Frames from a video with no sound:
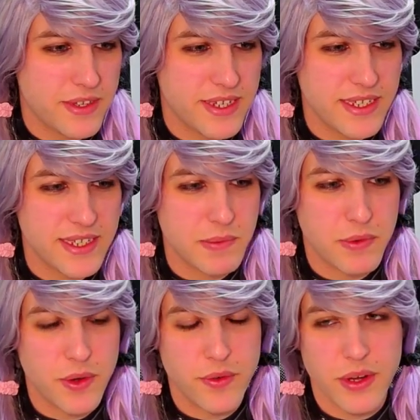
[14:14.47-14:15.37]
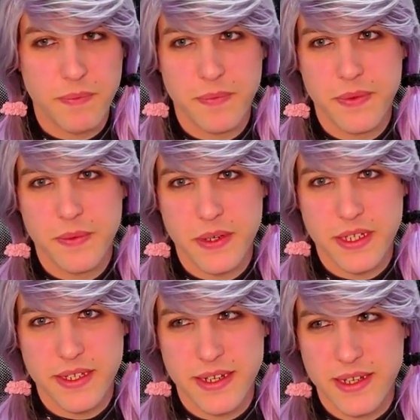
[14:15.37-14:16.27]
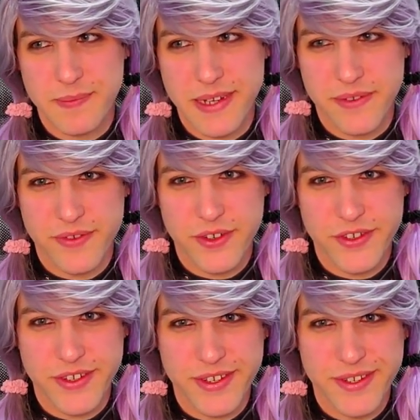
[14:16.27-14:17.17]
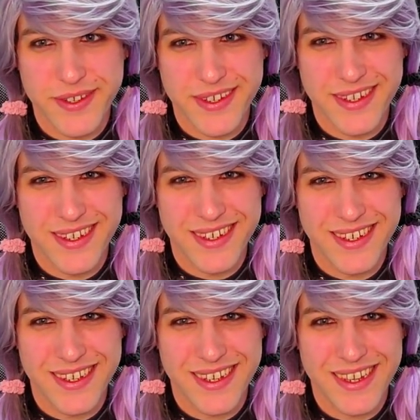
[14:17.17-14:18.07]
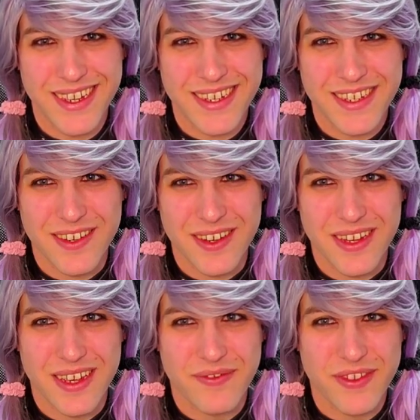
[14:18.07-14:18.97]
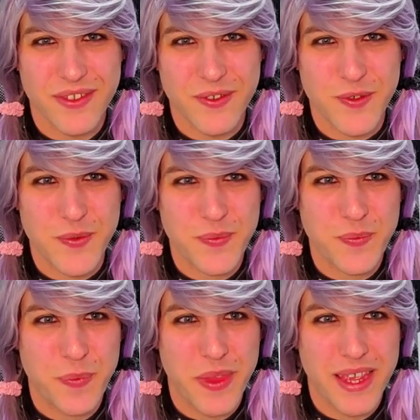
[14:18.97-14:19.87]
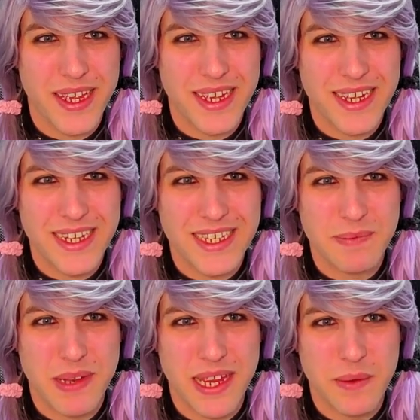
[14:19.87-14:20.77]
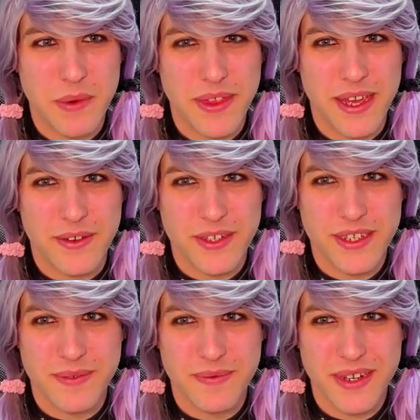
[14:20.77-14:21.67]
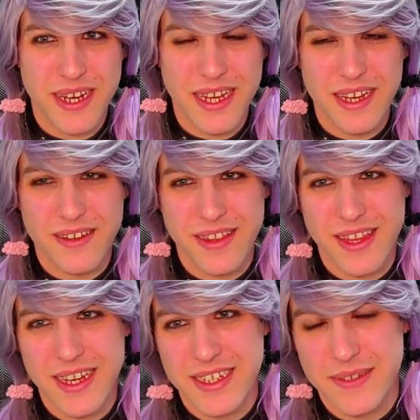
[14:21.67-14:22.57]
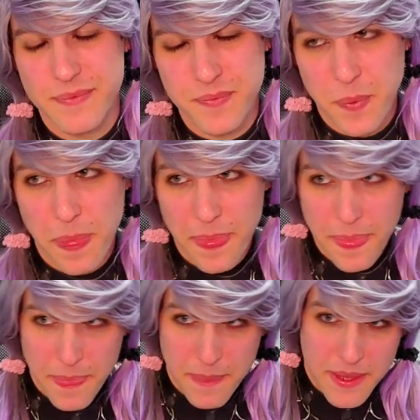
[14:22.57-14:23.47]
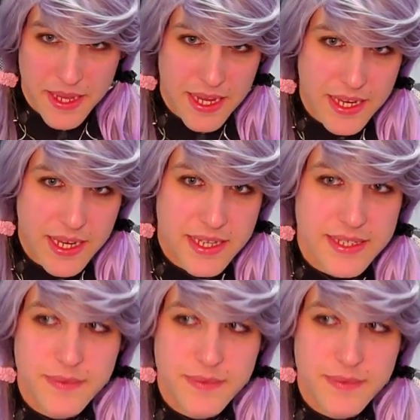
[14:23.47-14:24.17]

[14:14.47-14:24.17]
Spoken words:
the program, which is a little bit unfortunate. So I'll have to explain without clicking on things, I guess.